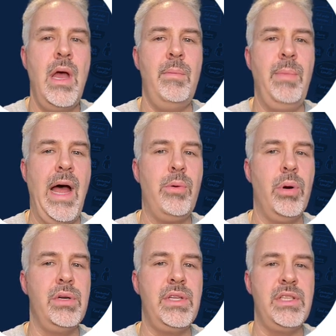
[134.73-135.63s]

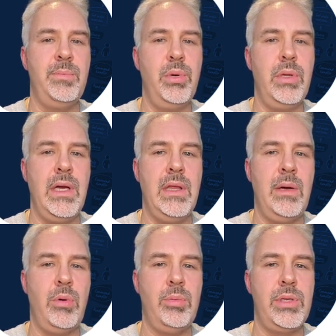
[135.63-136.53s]
Backwards is a boolean
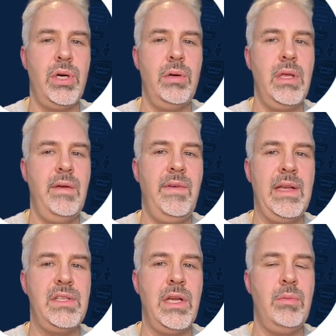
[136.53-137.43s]
that will return the
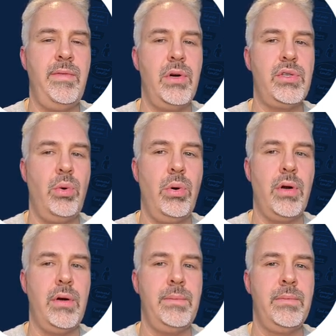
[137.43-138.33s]
events in reverse
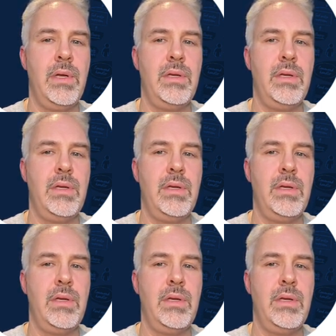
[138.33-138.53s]
order,